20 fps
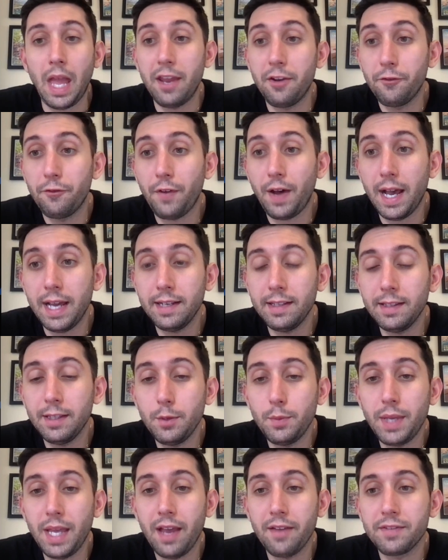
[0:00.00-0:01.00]
And finally,
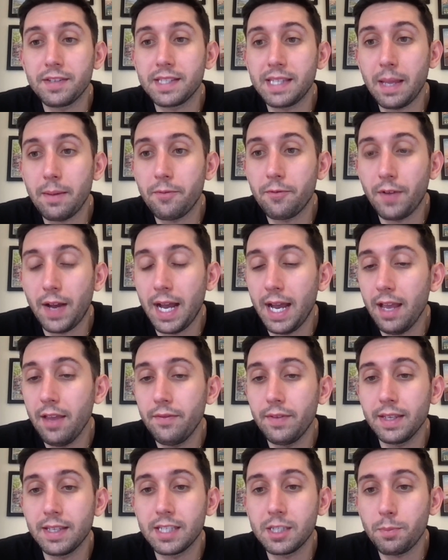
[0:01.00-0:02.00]
we have step five
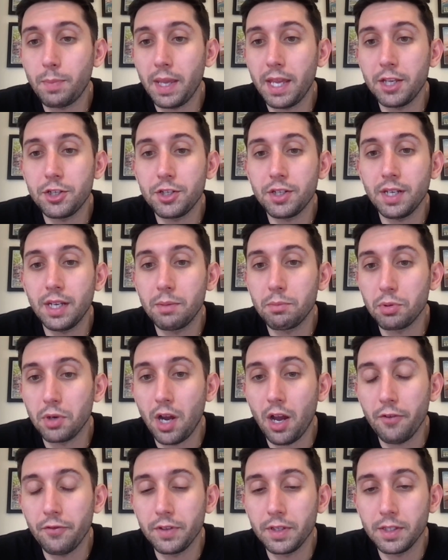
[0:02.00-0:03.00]
expansion and
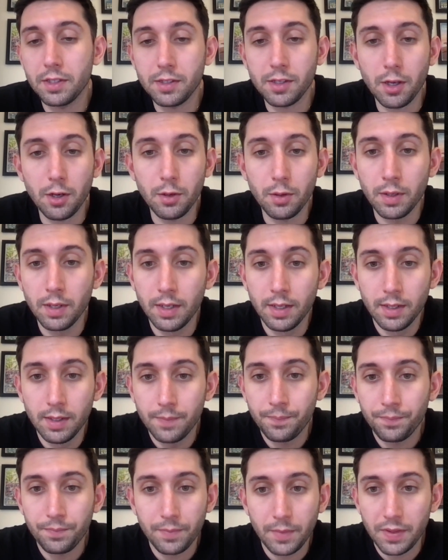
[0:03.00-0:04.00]
profit. So,
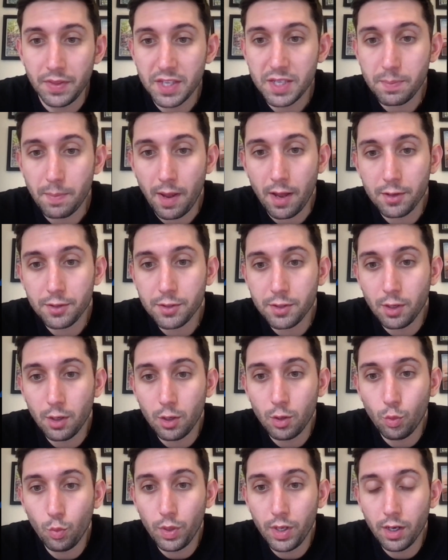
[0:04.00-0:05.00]
in this
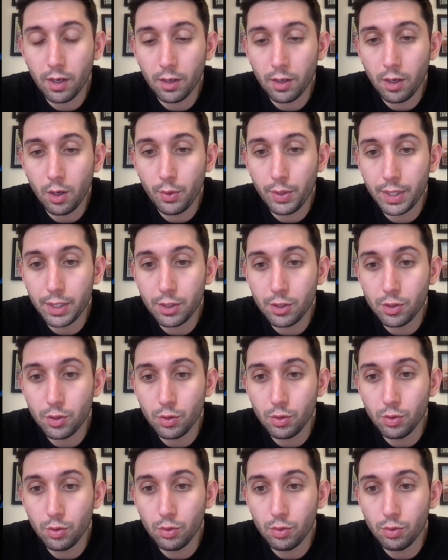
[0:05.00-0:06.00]
milestone, we are going
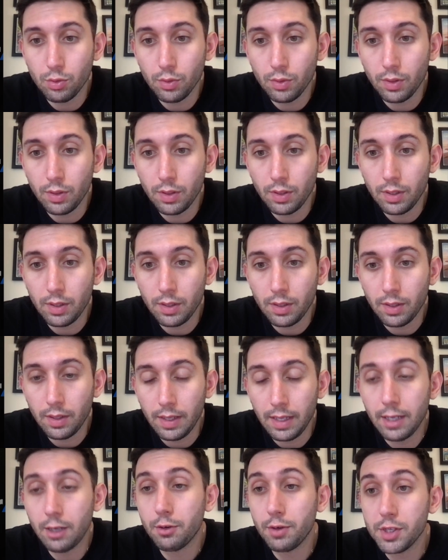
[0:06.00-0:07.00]
to
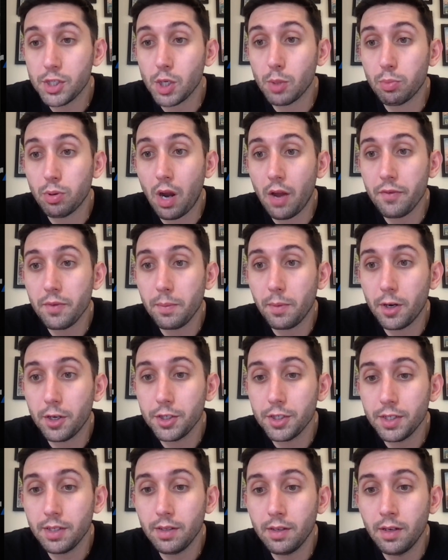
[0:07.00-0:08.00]
increase our profit
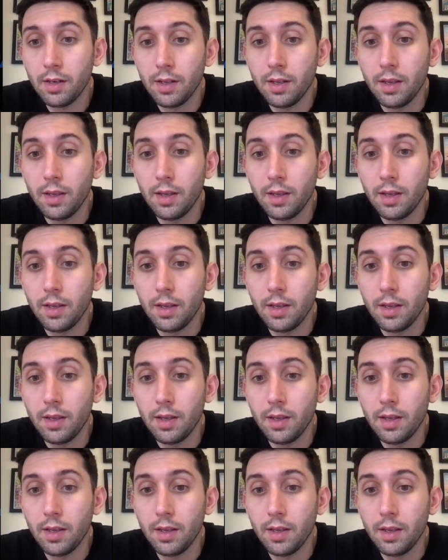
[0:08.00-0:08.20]
margin